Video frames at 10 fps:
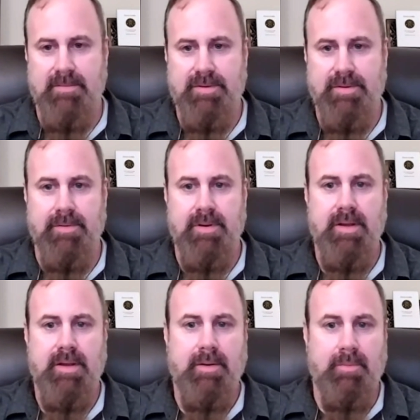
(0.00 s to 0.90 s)
So
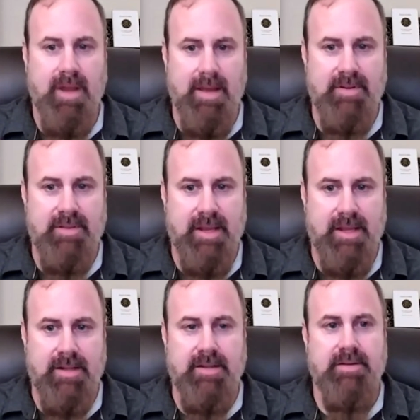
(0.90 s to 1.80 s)

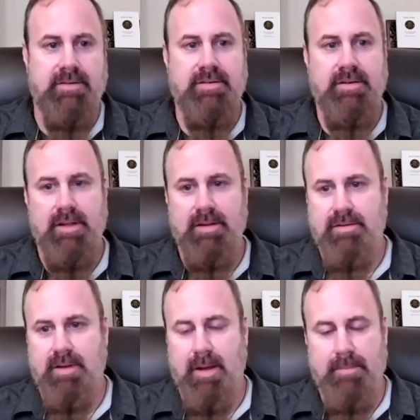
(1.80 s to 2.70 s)
wevedenes and
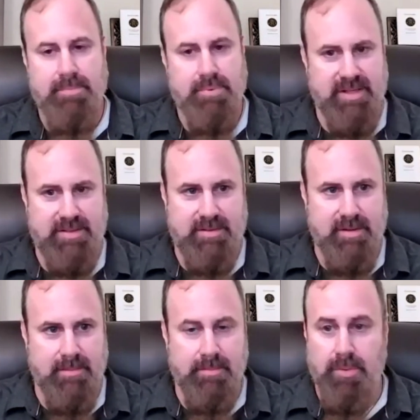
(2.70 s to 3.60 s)
priests
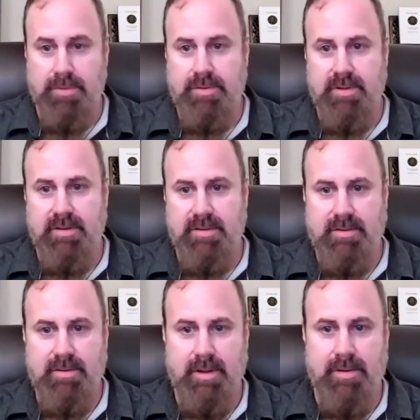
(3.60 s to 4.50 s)
and blotras,
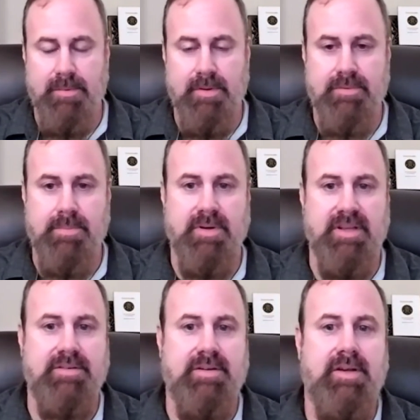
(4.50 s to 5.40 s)
another word for priest,